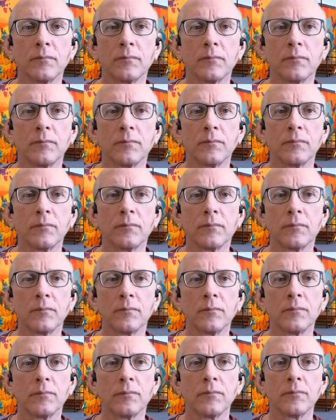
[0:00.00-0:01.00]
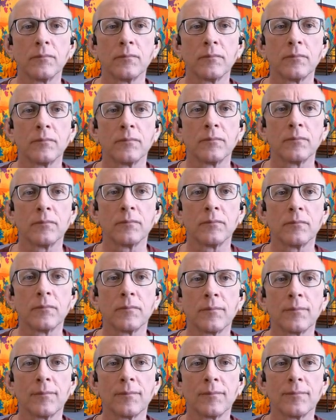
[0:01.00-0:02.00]

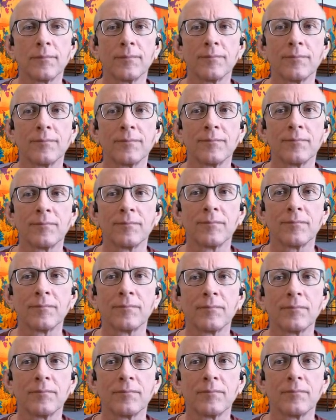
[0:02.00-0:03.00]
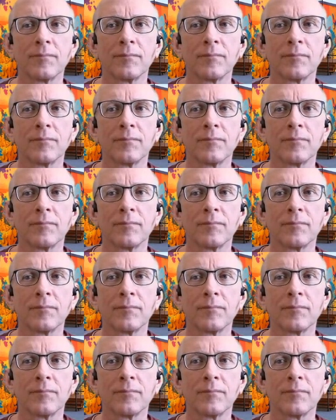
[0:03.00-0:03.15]
(not speaking)